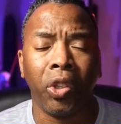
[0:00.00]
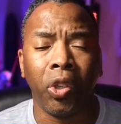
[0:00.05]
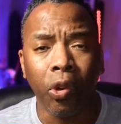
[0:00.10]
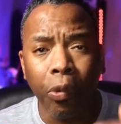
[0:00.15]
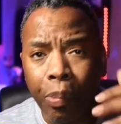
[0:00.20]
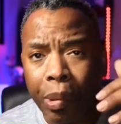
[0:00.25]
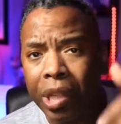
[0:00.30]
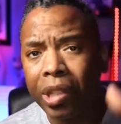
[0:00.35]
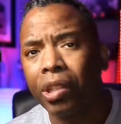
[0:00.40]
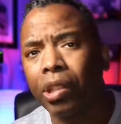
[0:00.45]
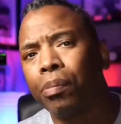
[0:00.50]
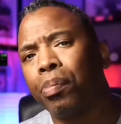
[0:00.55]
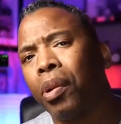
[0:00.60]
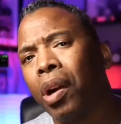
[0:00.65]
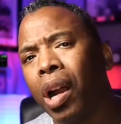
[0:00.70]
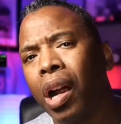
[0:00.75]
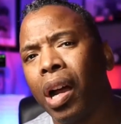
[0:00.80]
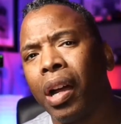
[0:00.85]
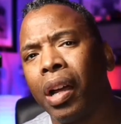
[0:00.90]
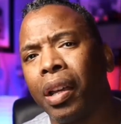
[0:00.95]
you'll be
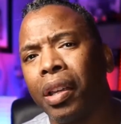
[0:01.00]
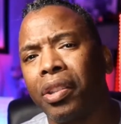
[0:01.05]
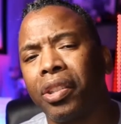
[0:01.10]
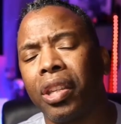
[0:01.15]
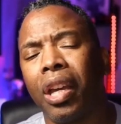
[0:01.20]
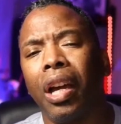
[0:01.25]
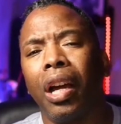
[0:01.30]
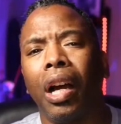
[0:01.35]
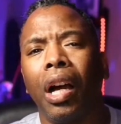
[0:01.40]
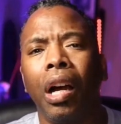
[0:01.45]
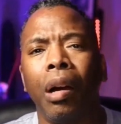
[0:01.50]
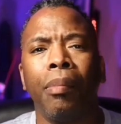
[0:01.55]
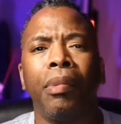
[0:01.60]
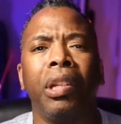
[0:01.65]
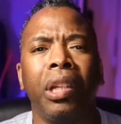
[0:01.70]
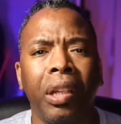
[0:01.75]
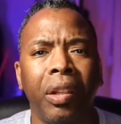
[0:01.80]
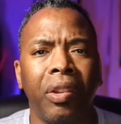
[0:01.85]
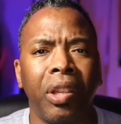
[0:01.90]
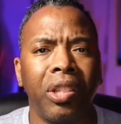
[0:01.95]
surprised how
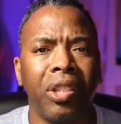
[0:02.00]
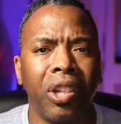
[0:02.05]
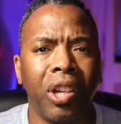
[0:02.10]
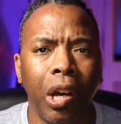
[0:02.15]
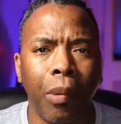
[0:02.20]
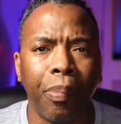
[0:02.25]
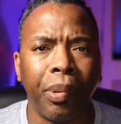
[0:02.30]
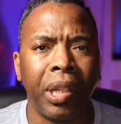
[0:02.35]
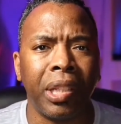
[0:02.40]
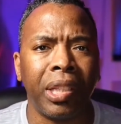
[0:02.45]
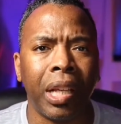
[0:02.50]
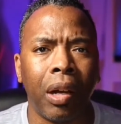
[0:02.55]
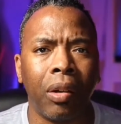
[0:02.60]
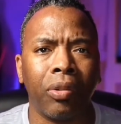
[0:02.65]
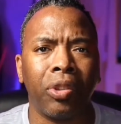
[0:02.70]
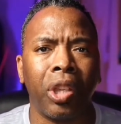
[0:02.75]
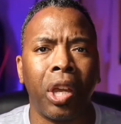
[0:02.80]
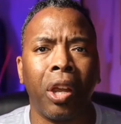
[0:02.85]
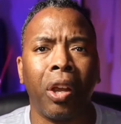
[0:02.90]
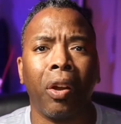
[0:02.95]
many of these companies
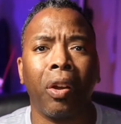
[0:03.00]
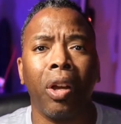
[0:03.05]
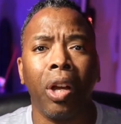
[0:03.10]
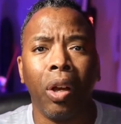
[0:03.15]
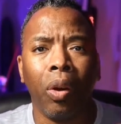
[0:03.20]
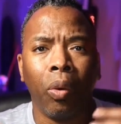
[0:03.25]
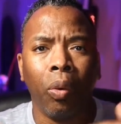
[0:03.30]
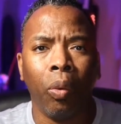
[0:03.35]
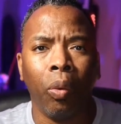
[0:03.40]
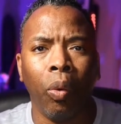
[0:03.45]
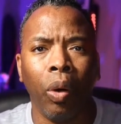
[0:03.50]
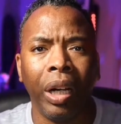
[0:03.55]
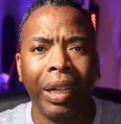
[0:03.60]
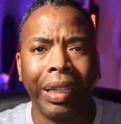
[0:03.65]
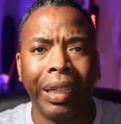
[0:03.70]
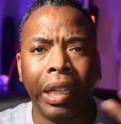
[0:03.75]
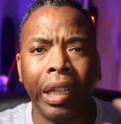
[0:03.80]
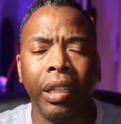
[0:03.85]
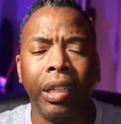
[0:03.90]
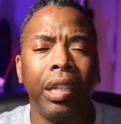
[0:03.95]
out there
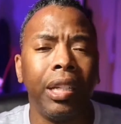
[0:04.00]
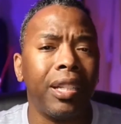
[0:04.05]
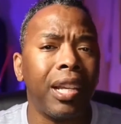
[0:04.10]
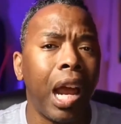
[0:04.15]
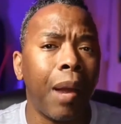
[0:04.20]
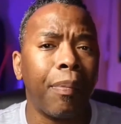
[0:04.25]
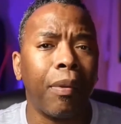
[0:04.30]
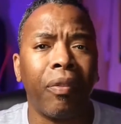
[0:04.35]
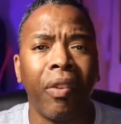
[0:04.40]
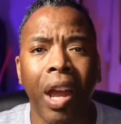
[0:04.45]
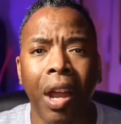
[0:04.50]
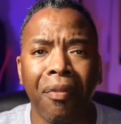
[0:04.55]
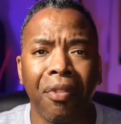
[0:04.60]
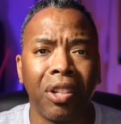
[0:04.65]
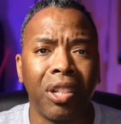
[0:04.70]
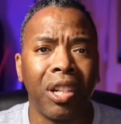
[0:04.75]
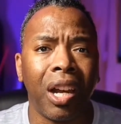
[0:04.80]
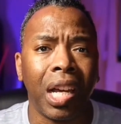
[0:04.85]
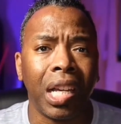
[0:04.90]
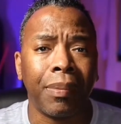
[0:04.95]
want any type of
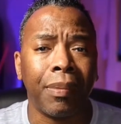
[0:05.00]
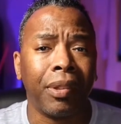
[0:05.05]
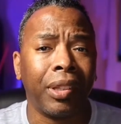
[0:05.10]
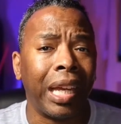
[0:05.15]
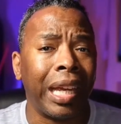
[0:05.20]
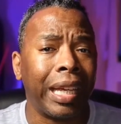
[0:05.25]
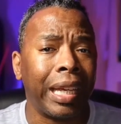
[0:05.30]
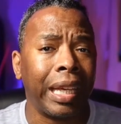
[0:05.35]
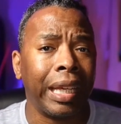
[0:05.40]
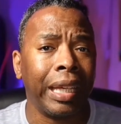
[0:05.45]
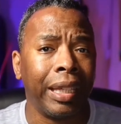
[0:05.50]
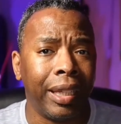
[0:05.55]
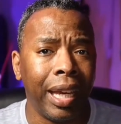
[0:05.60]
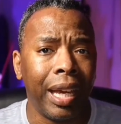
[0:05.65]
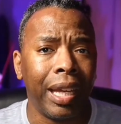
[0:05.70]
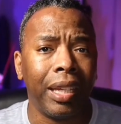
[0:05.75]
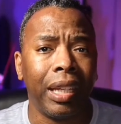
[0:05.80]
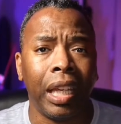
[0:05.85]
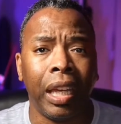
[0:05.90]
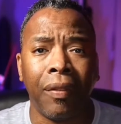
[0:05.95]
advertisement they can
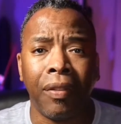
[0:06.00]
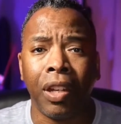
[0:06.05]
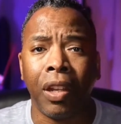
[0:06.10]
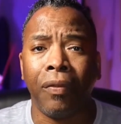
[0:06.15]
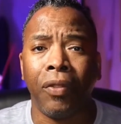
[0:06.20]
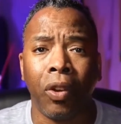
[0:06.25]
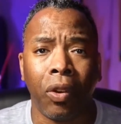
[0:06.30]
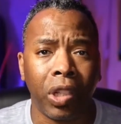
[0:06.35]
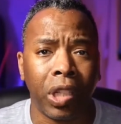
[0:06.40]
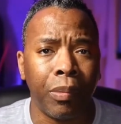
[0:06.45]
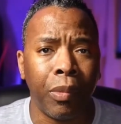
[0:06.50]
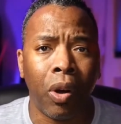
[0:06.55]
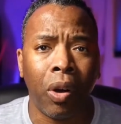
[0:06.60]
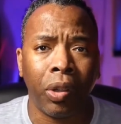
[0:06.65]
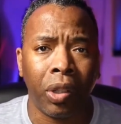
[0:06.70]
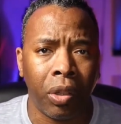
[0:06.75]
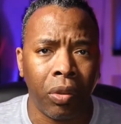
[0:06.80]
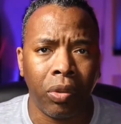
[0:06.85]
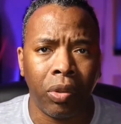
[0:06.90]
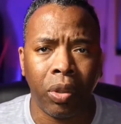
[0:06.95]
get, even if you're a
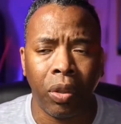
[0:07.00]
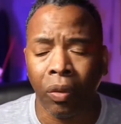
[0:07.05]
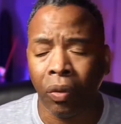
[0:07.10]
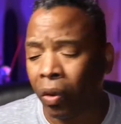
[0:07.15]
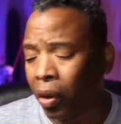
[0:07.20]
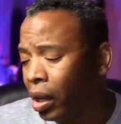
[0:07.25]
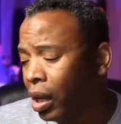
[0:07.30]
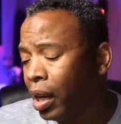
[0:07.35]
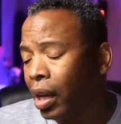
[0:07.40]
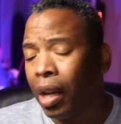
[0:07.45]
small YouTuber.